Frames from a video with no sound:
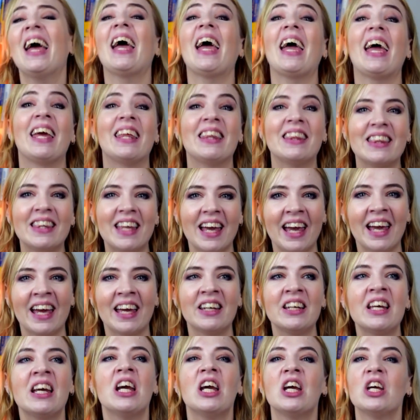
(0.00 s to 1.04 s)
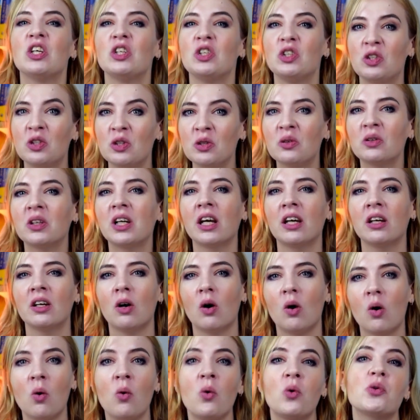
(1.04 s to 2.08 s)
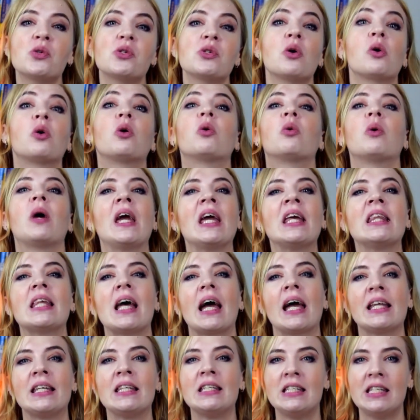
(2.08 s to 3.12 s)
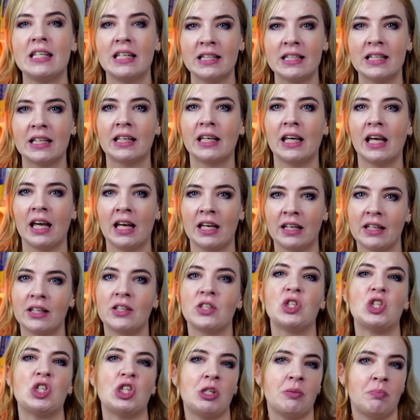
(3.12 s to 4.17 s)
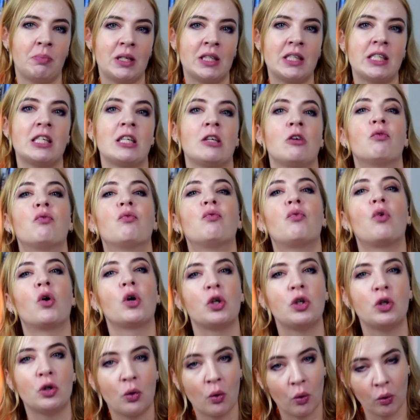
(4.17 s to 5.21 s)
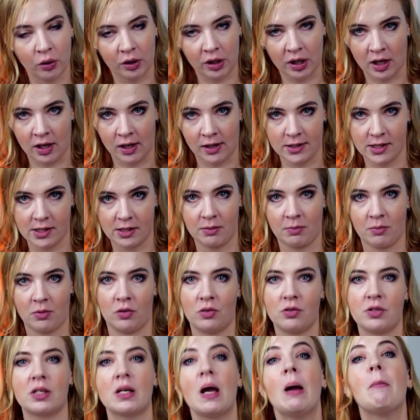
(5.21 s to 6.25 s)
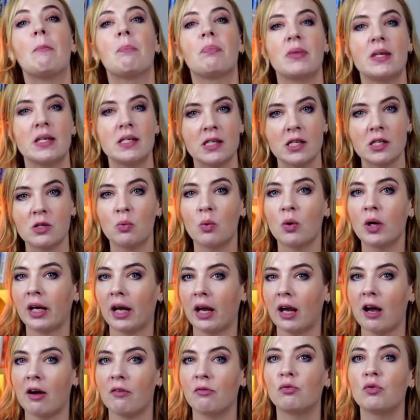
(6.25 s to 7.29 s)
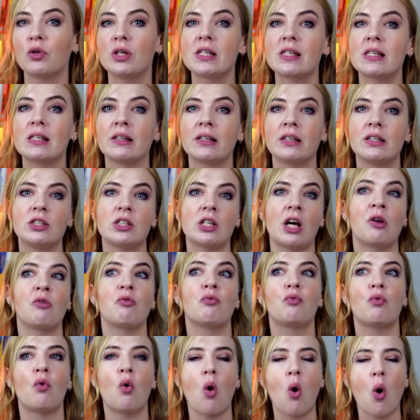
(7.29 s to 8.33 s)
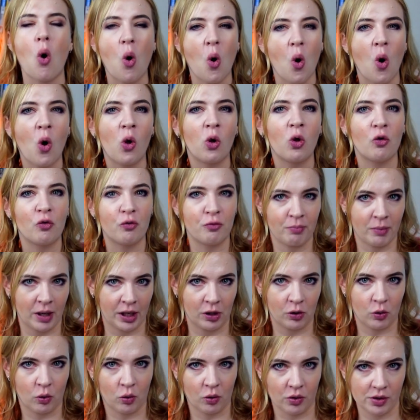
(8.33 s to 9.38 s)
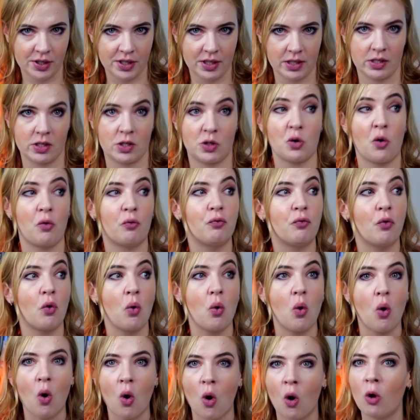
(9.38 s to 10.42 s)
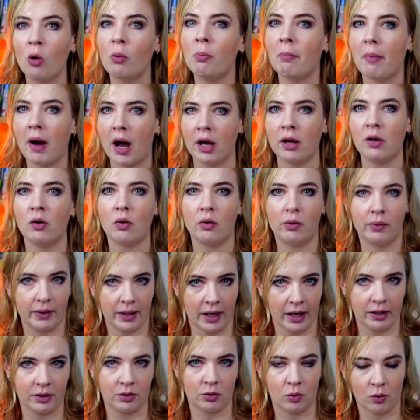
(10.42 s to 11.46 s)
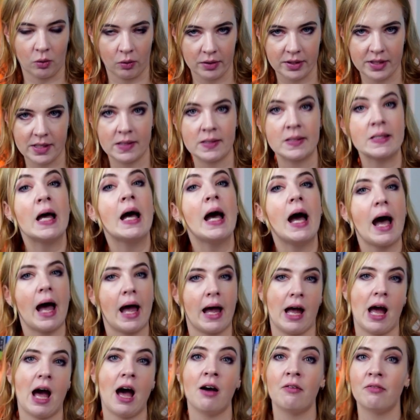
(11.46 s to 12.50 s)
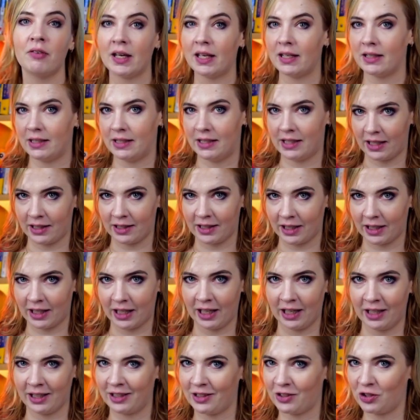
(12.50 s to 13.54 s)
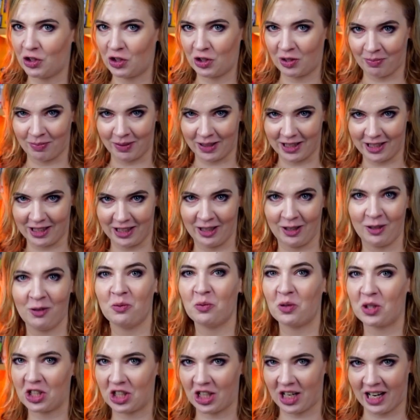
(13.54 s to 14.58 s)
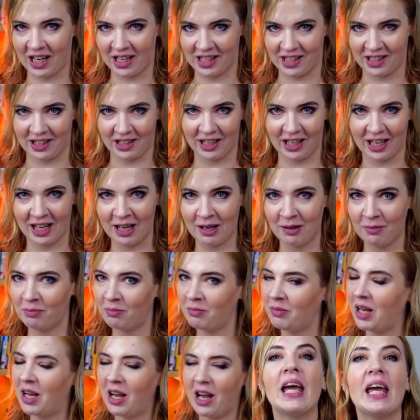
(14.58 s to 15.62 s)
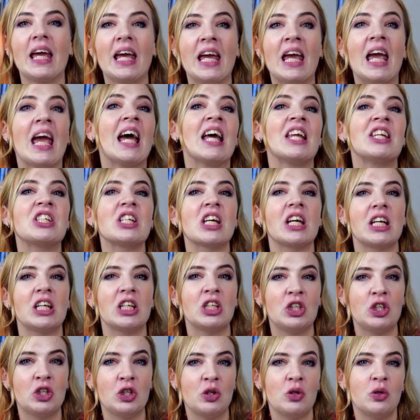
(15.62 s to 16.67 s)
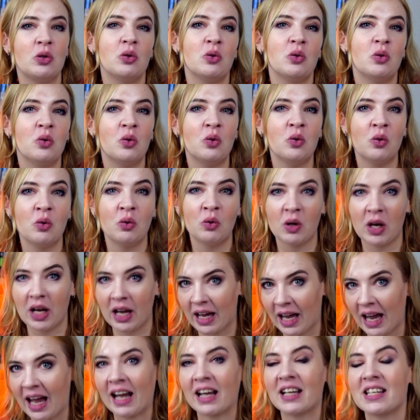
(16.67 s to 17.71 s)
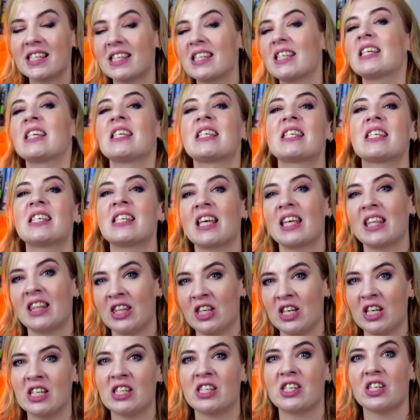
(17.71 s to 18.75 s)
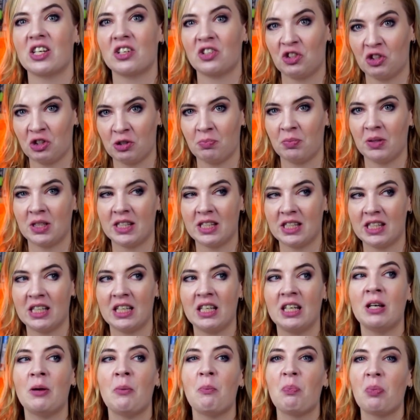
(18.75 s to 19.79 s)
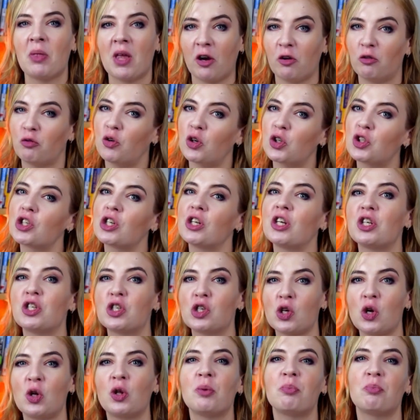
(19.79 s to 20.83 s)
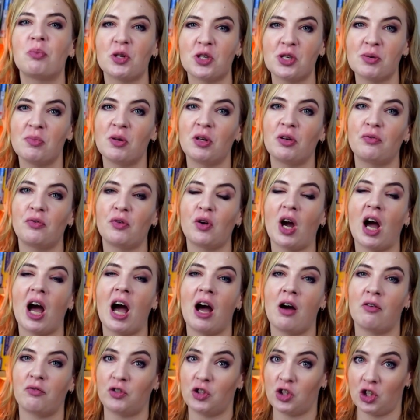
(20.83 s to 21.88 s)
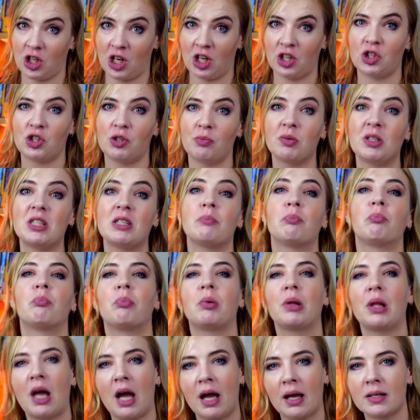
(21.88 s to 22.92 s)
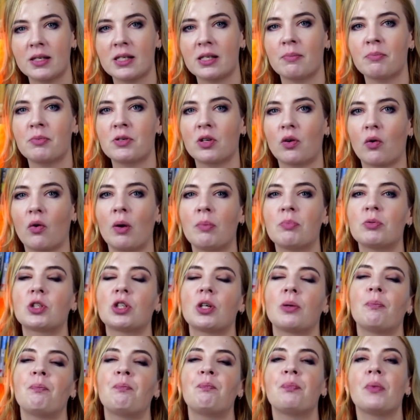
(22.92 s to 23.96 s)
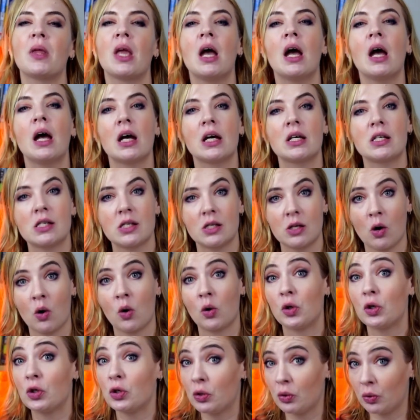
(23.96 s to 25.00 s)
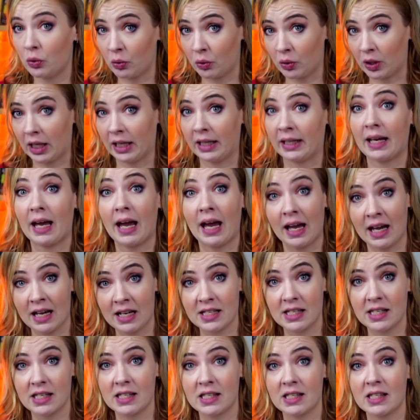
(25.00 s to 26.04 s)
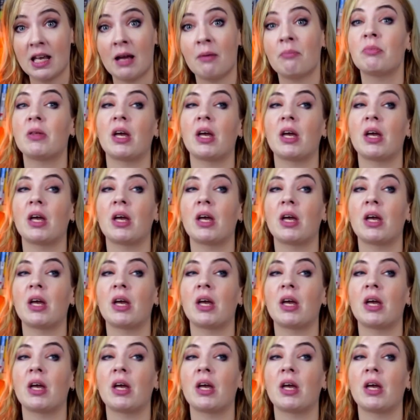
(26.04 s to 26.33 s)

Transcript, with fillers: And then you can also create a dedicated GPT for your customers. This is what I have recently done for all of my courses. So for all my online courses, I have a dedicated GPT, which has a name, and you access this GPT. Unfortunately, it's only possible if you have ChatGPT Plus subscription. So you can access them.